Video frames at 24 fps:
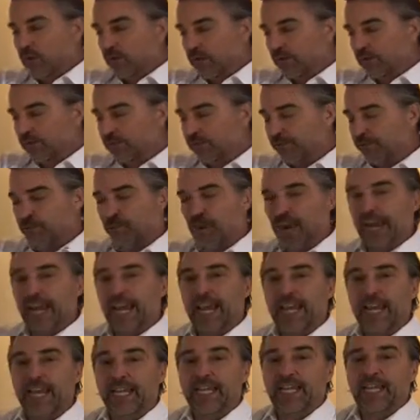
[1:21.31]
or
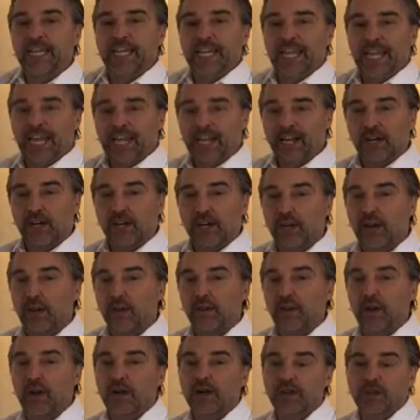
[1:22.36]
fray and are no
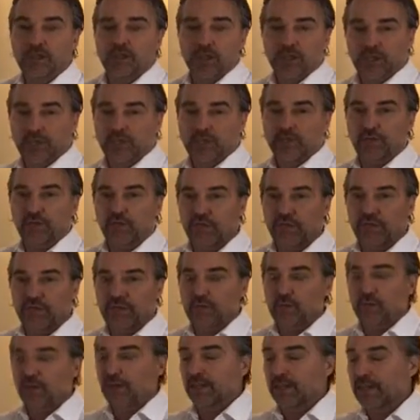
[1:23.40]
longer useful
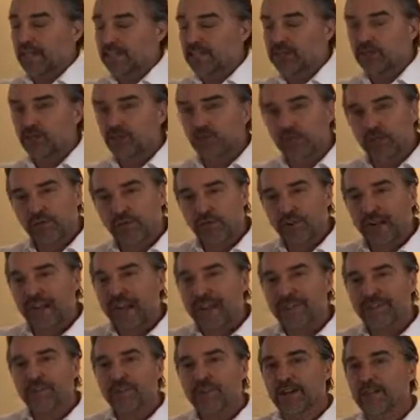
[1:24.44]
anymore. And that's true for
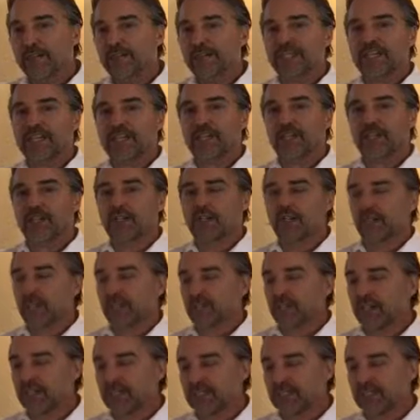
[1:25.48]
every material.